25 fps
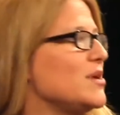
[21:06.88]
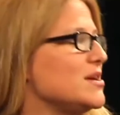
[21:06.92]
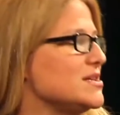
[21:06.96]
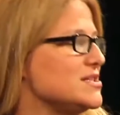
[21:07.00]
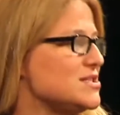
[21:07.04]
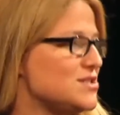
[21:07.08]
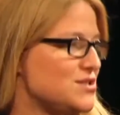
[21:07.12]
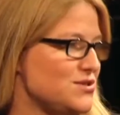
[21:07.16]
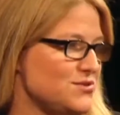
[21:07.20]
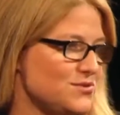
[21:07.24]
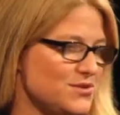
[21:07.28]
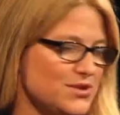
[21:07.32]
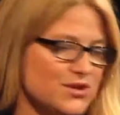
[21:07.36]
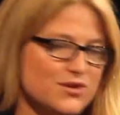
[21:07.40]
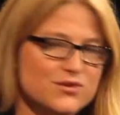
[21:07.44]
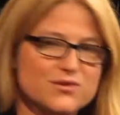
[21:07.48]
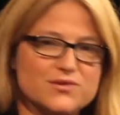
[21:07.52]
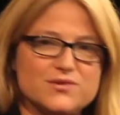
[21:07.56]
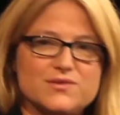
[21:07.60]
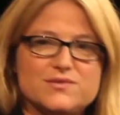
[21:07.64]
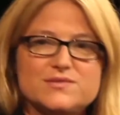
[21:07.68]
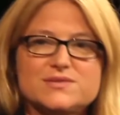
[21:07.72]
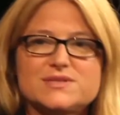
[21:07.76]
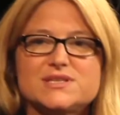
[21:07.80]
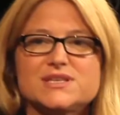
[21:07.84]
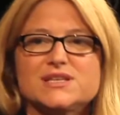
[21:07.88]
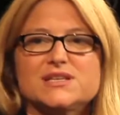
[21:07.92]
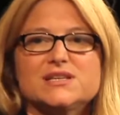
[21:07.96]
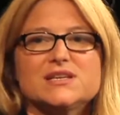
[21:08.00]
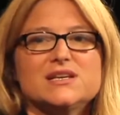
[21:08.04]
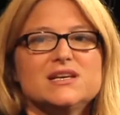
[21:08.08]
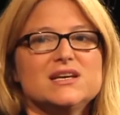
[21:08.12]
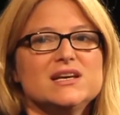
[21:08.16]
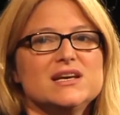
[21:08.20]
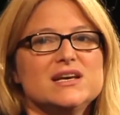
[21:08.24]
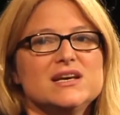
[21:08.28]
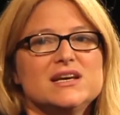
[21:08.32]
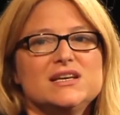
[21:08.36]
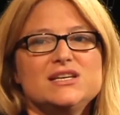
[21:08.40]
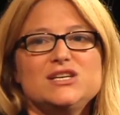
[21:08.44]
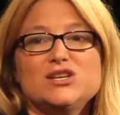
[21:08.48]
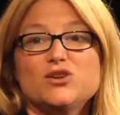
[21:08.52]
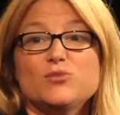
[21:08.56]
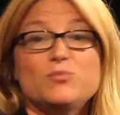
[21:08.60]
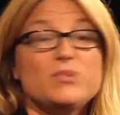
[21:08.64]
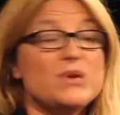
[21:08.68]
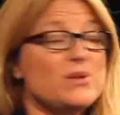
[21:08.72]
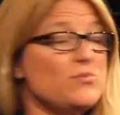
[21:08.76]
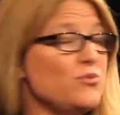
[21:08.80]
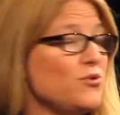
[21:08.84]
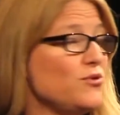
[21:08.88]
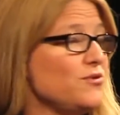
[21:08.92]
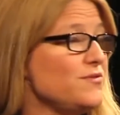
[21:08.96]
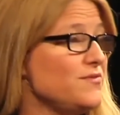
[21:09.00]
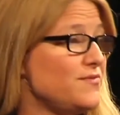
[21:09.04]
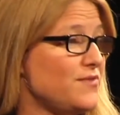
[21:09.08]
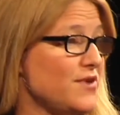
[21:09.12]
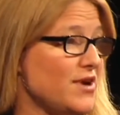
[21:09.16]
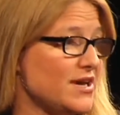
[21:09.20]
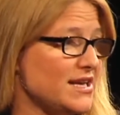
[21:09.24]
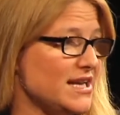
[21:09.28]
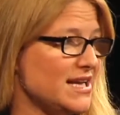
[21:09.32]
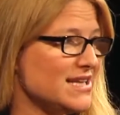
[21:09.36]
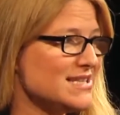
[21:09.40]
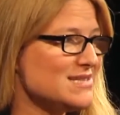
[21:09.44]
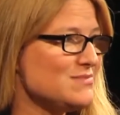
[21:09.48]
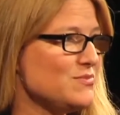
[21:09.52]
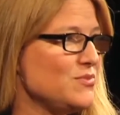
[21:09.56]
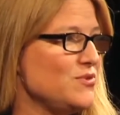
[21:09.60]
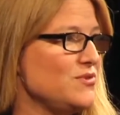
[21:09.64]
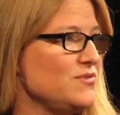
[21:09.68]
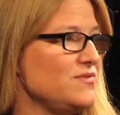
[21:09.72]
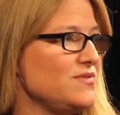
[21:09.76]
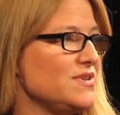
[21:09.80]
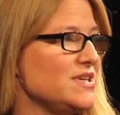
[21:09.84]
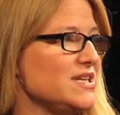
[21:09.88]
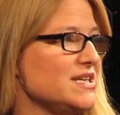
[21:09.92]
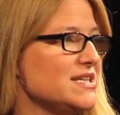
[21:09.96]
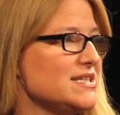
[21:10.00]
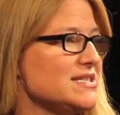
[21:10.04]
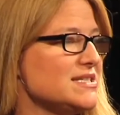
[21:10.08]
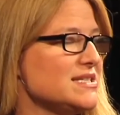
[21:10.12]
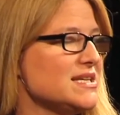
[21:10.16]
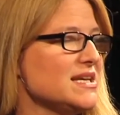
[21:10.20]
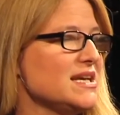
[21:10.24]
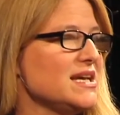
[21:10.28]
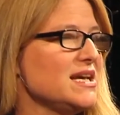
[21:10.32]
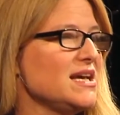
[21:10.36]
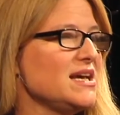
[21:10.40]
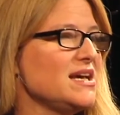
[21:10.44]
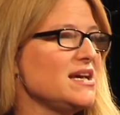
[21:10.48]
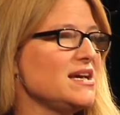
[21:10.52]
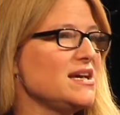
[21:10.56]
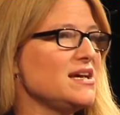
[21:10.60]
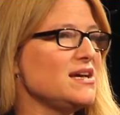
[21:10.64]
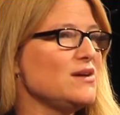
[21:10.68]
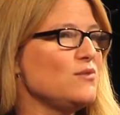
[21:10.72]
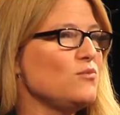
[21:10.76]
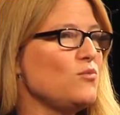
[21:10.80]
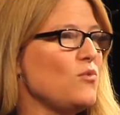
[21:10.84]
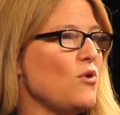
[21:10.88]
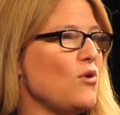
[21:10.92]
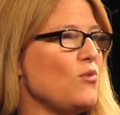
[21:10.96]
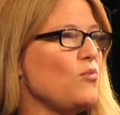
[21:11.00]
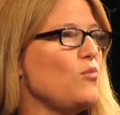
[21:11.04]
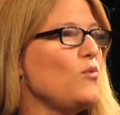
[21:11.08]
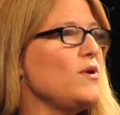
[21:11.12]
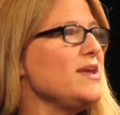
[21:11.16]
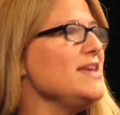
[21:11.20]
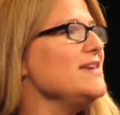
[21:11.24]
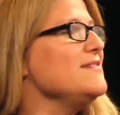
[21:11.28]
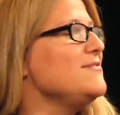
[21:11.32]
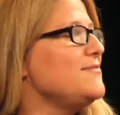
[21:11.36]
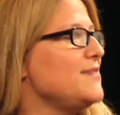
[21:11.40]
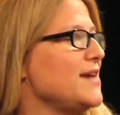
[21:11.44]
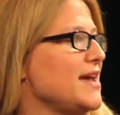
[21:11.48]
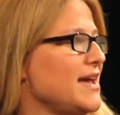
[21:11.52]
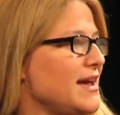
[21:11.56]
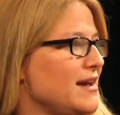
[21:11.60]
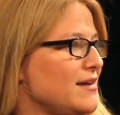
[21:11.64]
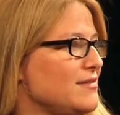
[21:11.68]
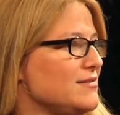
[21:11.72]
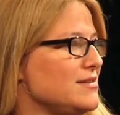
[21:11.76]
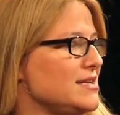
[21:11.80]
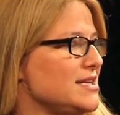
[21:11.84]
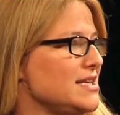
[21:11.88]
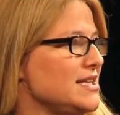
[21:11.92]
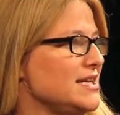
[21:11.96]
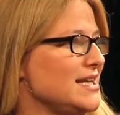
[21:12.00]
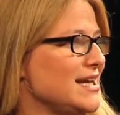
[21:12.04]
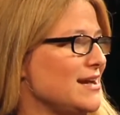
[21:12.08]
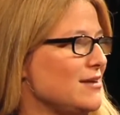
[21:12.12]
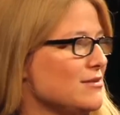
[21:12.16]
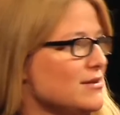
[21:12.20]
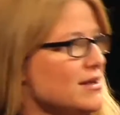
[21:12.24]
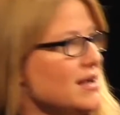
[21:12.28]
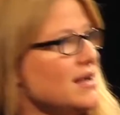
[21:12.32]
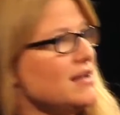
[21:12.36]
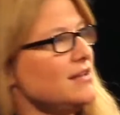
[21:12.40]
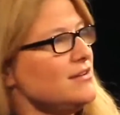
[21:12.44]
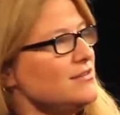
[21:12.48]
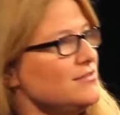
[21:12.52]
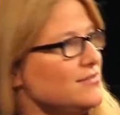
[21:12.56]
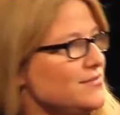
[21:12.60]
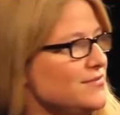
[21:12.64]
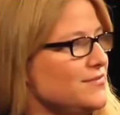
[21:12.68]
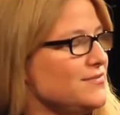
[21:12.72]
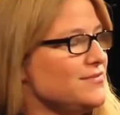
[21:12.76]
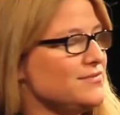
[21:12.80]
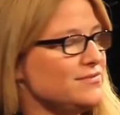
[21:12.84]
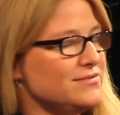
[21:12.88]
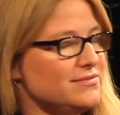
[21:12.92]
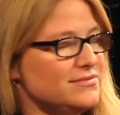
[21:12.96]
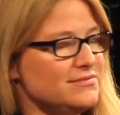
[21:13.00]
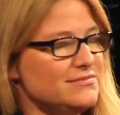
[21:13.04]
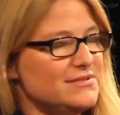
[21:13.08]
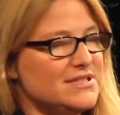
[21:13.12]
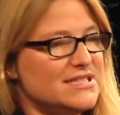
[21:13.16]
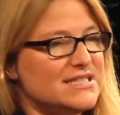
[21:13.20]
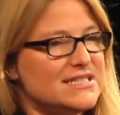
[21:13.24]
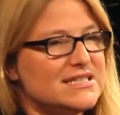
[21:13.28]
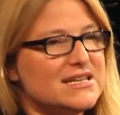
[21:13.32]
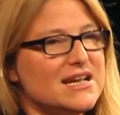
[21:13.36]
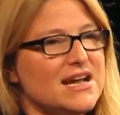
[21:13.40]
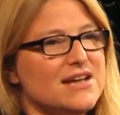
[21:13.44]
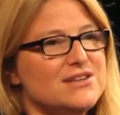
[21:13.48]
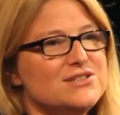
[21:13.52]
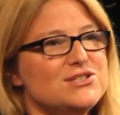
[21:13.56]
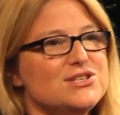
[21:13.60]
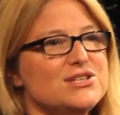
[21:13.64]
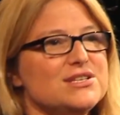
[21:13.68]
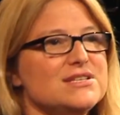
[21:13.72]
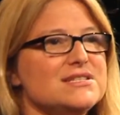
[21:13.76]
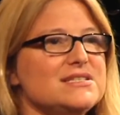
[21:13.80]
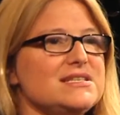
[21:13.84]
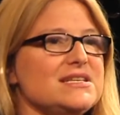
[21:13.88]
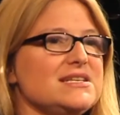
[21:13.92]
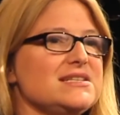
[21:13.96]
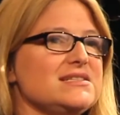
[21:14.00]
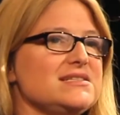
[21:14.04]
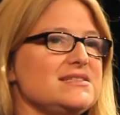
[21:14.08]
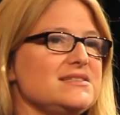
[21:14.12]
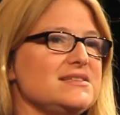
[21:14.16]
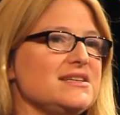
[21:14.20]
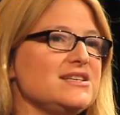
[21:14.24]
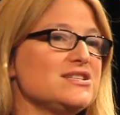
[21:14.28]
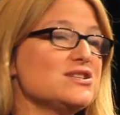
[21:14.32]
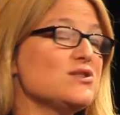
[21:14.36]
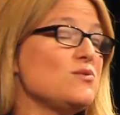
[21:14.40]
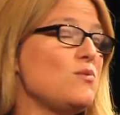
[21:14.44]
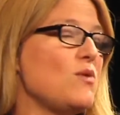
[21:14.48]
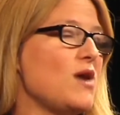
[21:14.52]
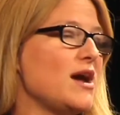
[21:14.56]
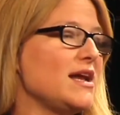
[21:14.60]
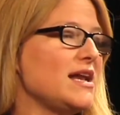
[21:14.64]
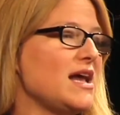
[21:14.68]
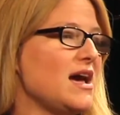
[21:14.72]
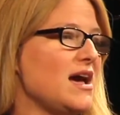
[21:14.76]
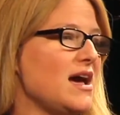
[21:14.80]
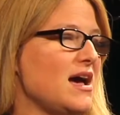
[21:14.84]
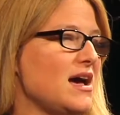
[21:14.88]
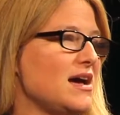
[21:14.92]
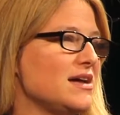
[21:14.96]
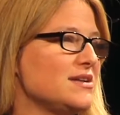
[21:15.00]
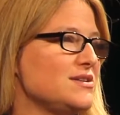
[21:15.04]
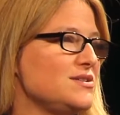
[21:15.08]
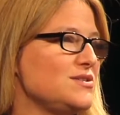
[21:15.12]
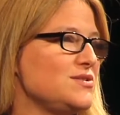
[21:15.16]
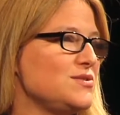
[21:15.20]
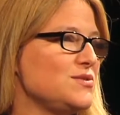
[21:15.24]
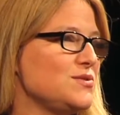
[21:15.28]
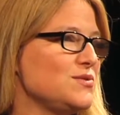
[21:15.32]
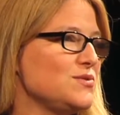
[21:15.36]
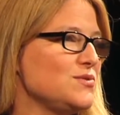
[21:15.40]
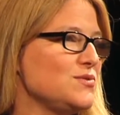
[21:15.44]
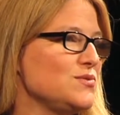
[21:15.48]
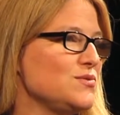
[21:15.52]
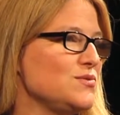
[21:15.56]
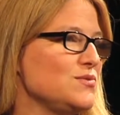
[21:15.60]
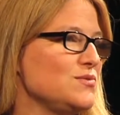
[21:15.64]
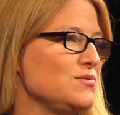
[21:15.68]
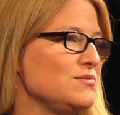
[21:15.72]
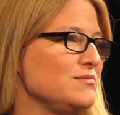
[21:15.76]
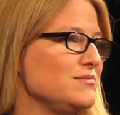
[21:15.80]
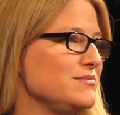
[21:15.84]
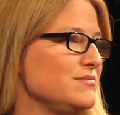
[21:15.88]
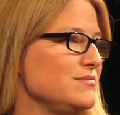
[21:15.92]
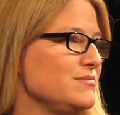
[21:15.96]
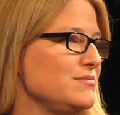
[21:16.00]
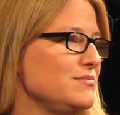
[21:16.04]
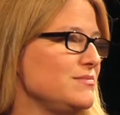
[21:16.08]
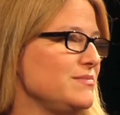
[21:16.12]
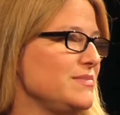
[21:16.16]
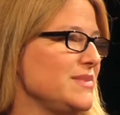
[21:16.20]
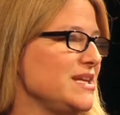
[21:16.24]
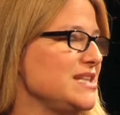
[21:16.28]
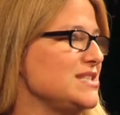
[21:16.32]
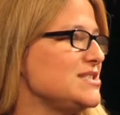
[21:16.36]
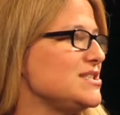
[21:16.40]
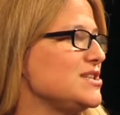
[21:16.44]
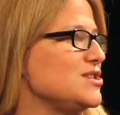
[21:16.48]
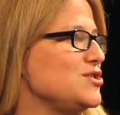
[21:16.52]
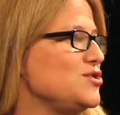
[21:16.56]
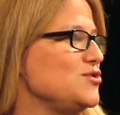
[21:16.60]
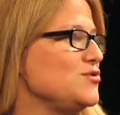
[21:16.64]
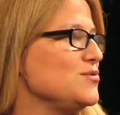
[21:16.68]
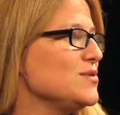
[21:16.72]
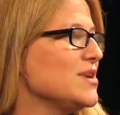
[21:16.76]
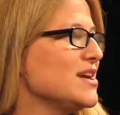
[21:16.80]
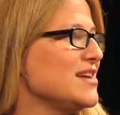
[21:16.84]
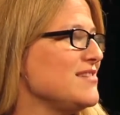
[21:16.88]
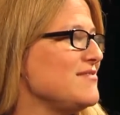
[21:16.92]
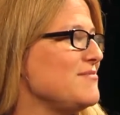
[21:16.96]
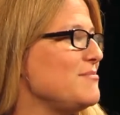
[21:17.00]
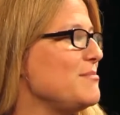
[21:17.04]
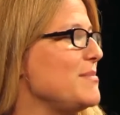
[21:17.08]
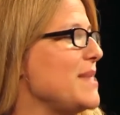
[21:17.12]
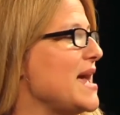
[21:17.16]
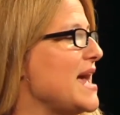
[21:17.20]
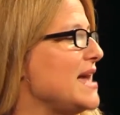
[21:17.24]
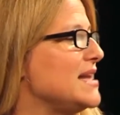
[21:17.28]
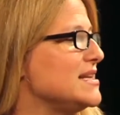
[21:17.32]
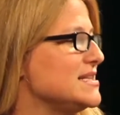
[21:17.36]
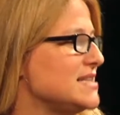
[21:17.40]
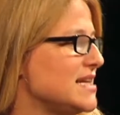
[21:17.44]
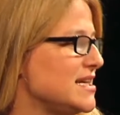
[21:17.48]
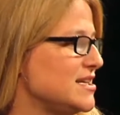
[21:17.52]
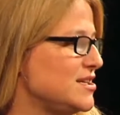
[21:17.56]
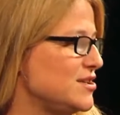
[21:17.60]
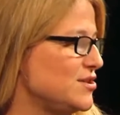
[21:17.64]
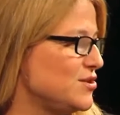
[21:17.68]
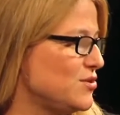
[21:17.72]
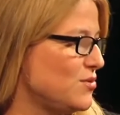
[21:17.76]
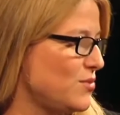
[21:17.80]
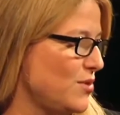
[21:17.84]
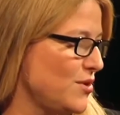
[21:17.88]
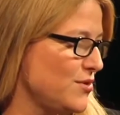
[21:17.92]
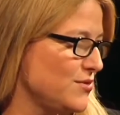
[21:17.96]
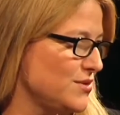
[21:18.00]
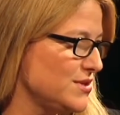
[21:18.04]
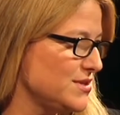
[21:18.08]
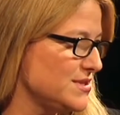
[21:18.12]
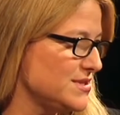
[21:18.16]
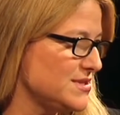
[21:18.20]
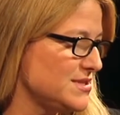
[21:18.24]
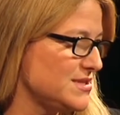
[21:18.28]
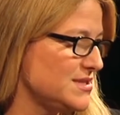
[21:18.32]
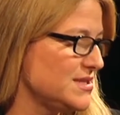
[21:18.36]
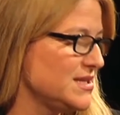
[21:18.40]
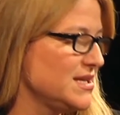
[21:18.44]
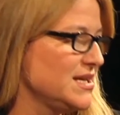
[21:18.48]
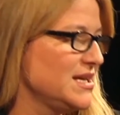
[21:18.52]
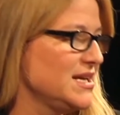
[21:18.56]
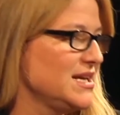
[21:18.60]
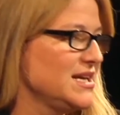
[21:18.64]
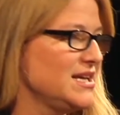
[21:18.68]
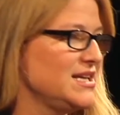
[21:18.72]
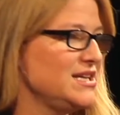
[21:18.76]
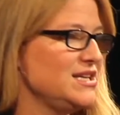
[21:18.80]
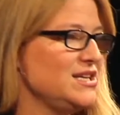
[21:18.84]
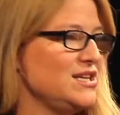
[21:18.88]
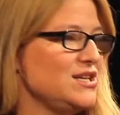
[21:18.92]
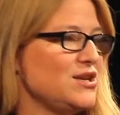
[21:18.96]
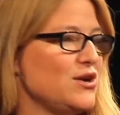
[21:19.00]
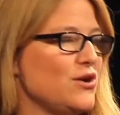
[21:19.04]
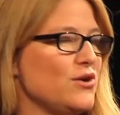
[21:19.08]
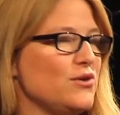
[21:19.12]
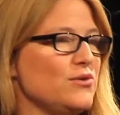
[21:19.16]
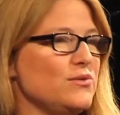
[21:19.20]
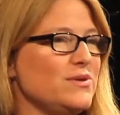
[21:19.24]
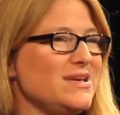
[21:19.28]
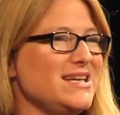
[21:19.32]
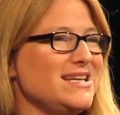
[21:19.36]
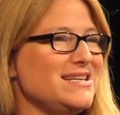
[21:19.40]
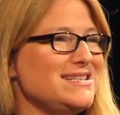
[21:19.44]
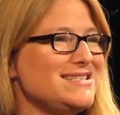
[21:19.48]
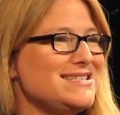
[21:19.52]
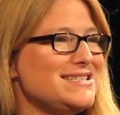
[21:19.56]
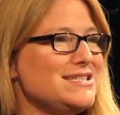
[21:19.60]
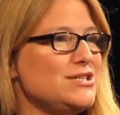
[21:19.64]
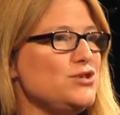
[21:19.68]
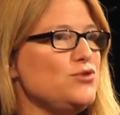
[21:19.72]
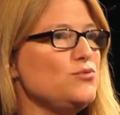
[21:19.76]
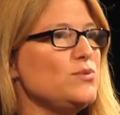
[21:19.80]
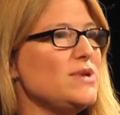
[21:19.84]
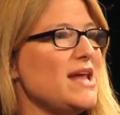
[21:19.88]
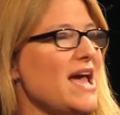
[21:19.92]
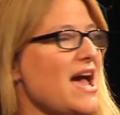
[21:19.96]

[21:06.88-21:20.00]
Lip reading: by studios and, you know, people who finance movies. What we found in our kind of discussions is it's quite hard to institute kind of mandated quotas. You know, you would